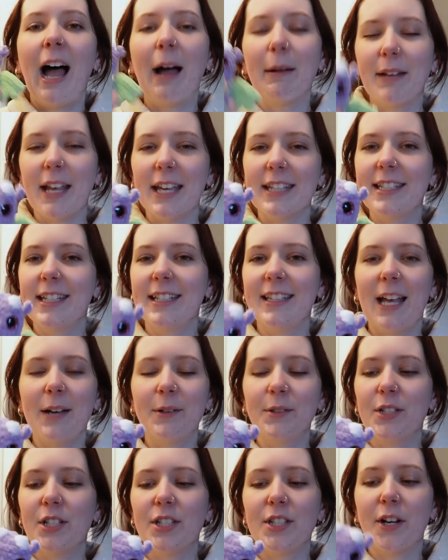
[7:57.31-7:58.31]
I'm guessing they
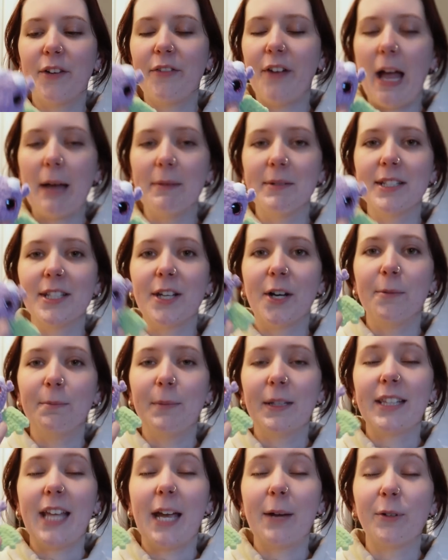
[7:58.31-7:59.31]
were just off Amazon,
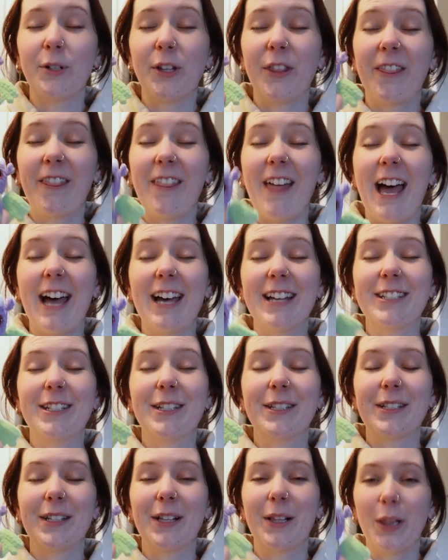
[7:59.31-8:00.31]
but they were that
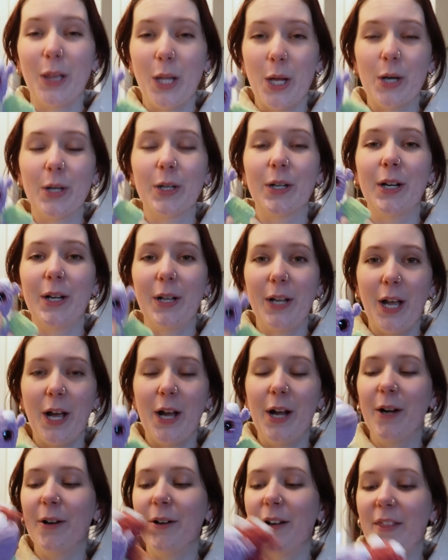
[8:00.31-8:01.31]
long
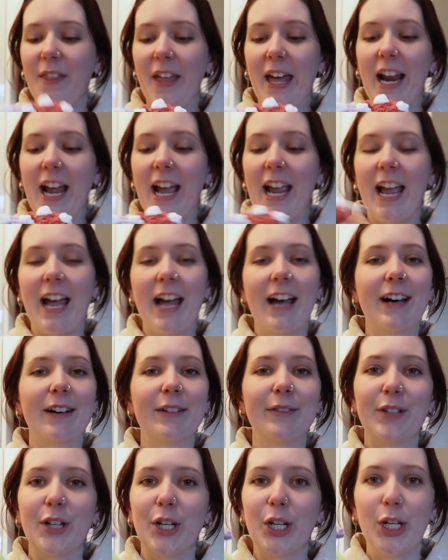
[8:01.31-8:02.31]
ago that I
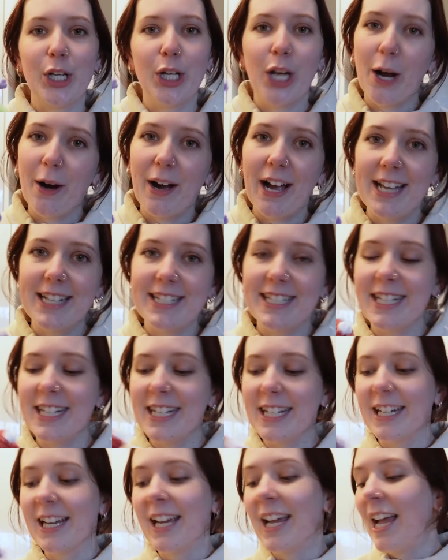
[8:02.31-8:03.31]
have no
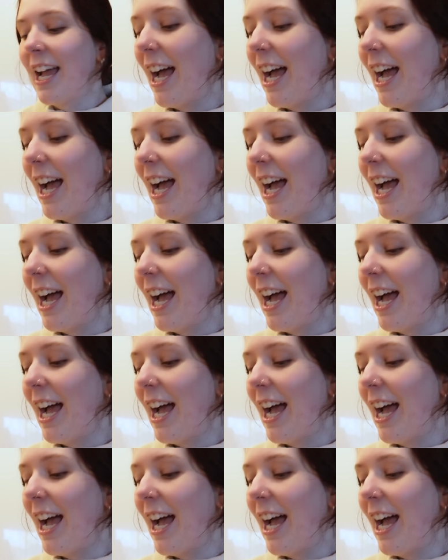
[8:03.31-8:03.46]
idea.